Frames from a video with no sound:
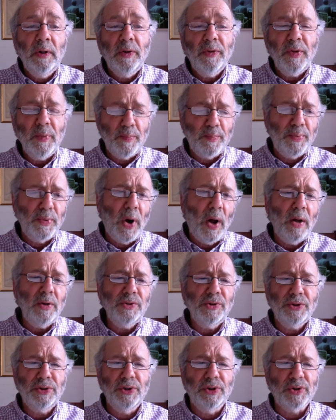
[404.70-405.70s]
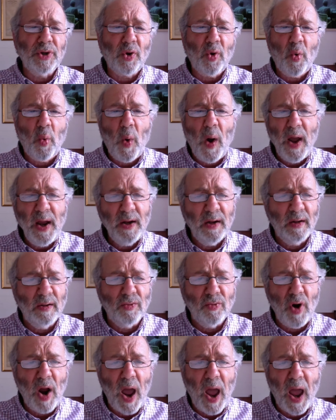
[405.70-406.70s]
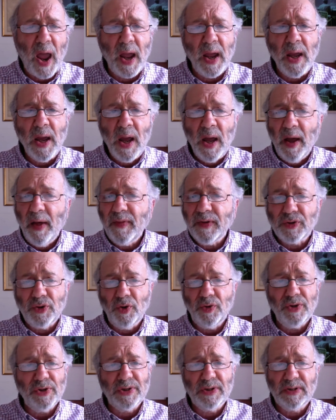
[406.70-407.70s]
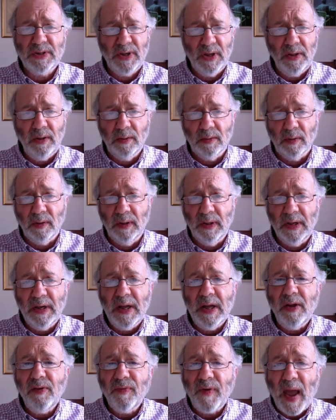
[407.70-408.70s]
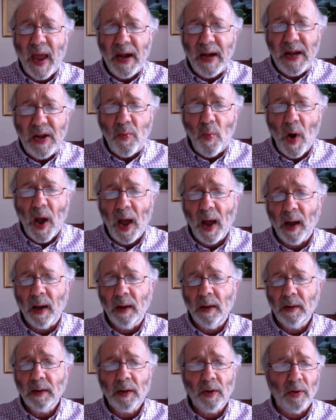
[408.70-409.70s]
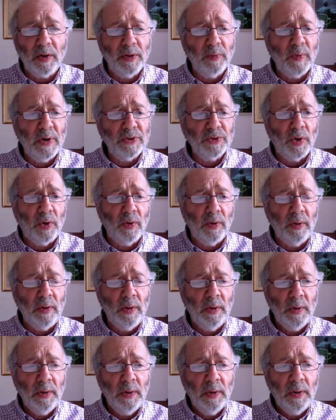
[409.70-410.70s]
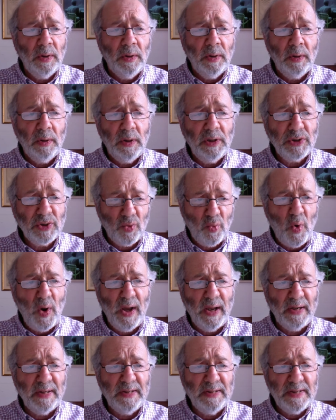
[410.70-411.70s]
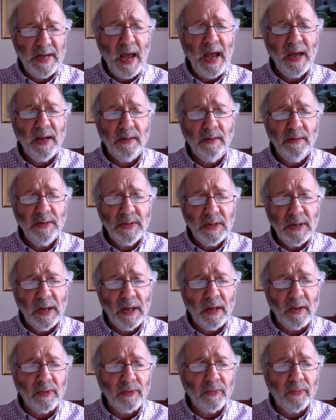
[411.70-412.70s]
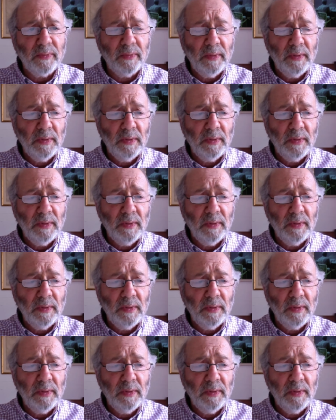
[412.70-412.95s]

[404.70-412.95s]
"The branches are quite grey, and there's not a single leaf anywhere," Colin went on. "It's quite dead, isn't it?"